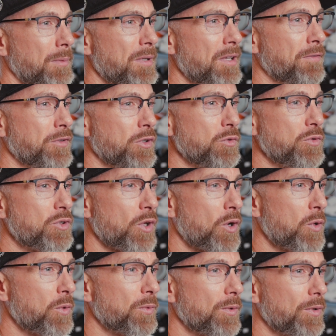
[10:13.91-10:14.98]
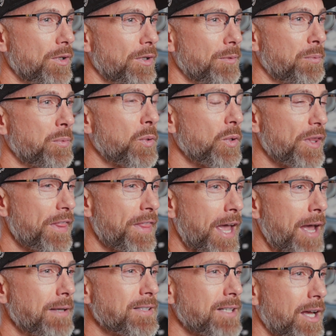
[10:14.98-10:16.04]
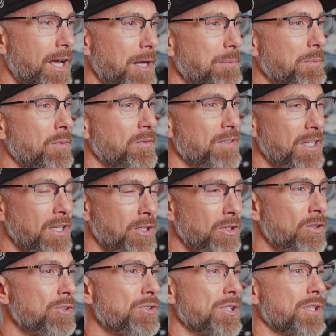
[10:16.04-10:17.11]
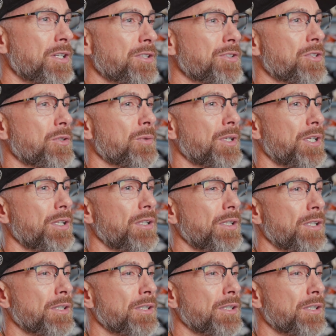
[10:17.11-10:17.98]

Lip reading: If you don't put that type of energy into it,